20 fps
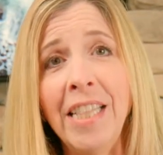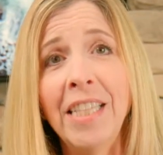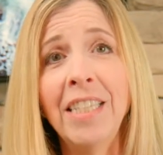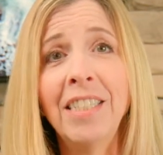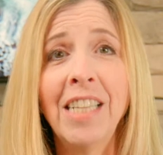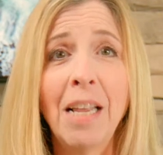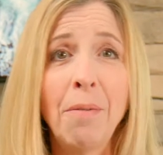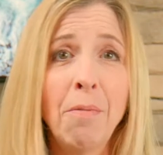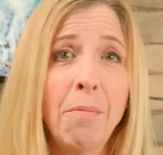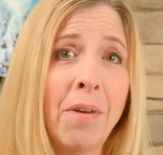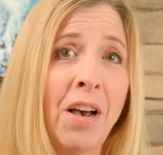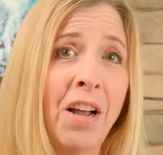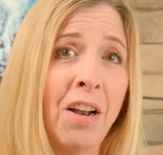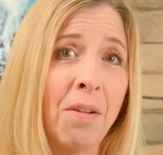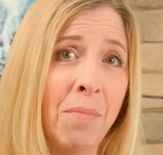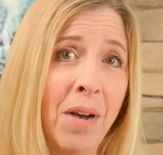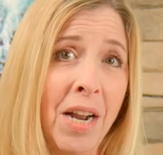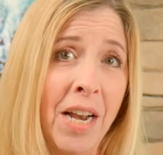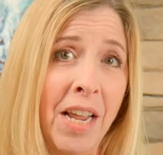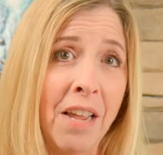the same amount of
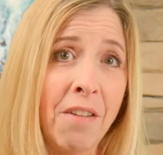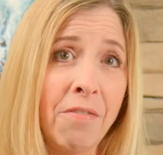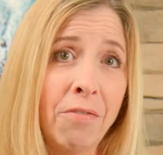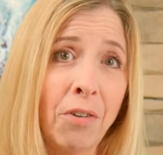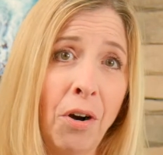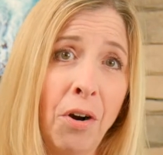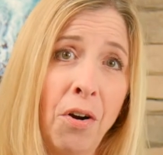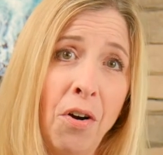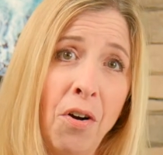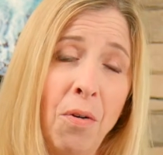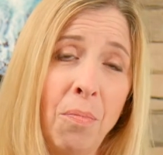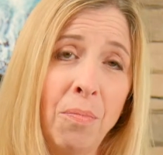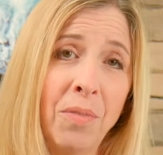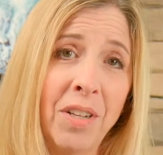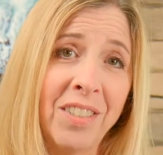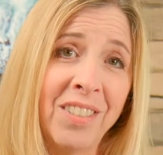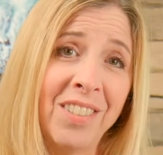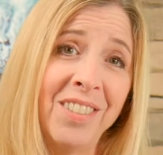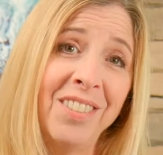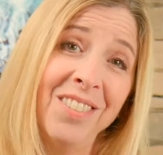money for a home
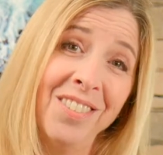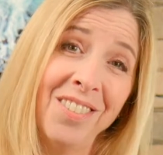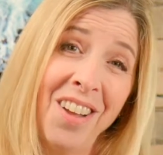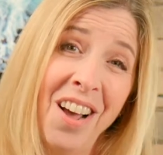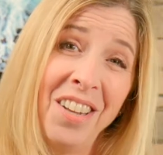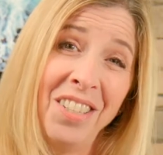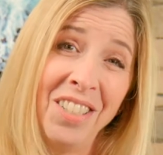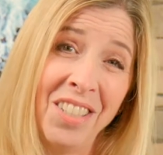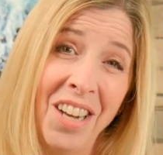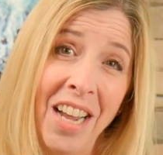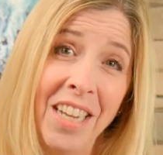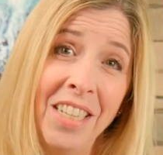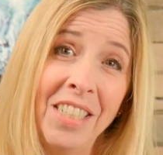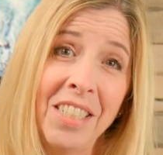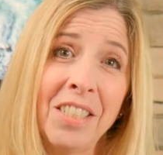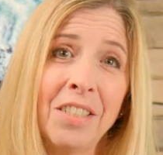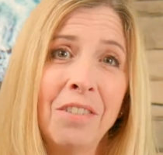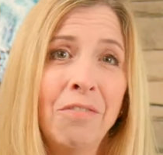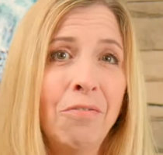that's not as nice,